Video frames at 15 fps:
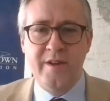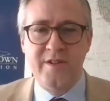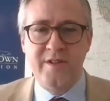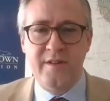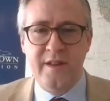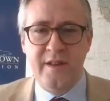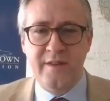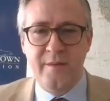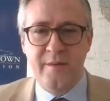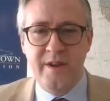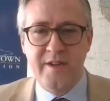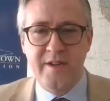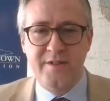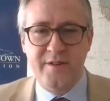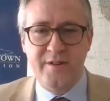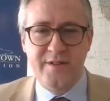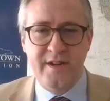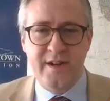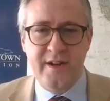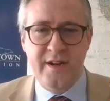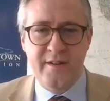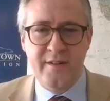you mentioned that the
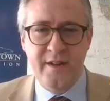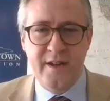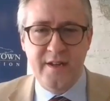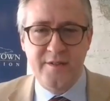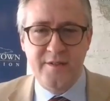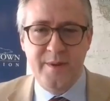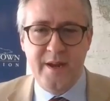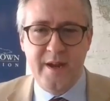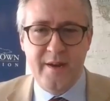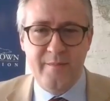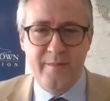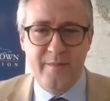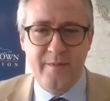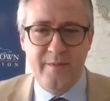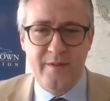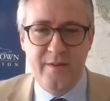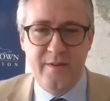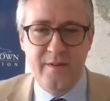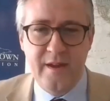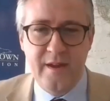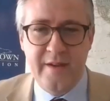minister style has become,